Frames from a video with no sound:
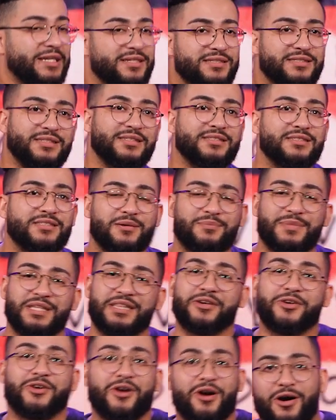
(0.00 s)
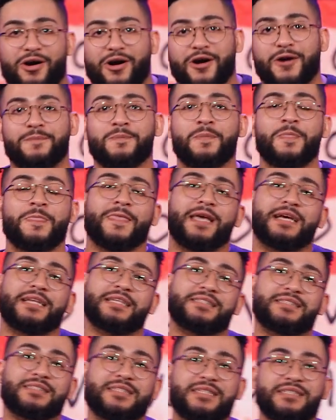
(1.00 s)
and he sees them in their car. And
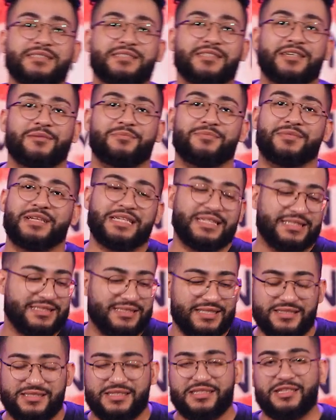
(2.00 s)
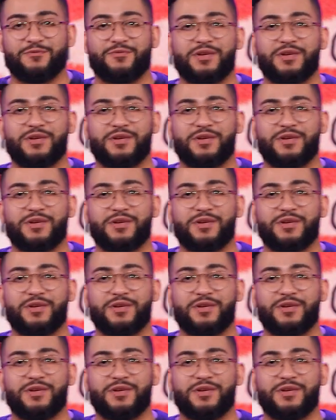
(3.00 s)
he sees them, and he says in the